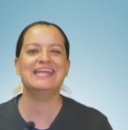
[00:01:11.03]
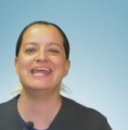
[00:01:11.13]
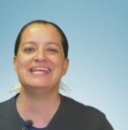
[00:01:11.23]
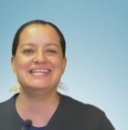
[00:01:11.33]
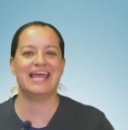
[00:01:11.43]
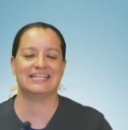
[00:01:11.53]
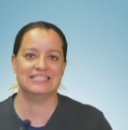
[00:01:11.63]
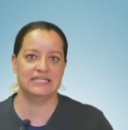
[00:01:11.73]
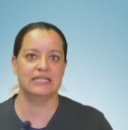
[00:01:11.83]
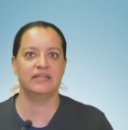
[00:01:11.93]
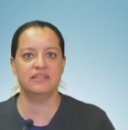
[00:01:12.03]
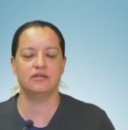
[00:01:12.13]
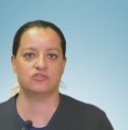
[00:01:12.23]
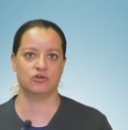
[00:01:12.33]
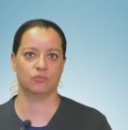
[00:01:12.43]
an indexing that the
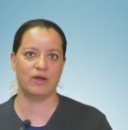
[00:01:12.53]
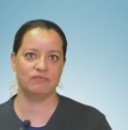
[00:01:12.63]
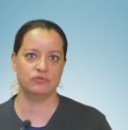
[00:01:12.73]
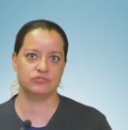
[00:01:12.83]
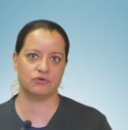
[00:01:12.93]
Internal Revenue